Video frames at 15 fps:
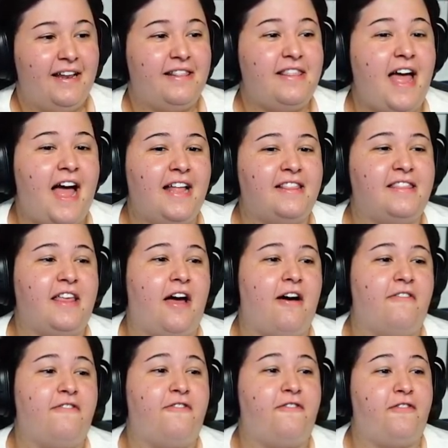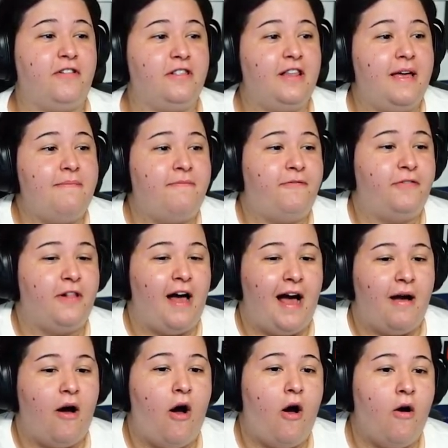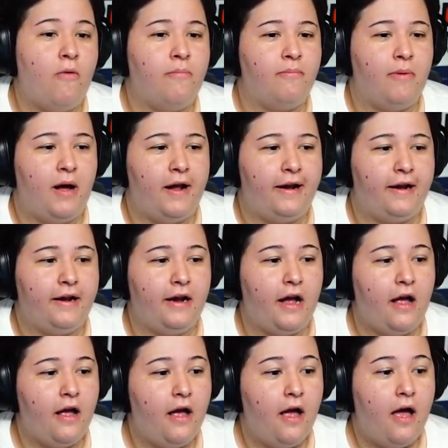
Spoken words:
Not the flip-flop. Oh, my God.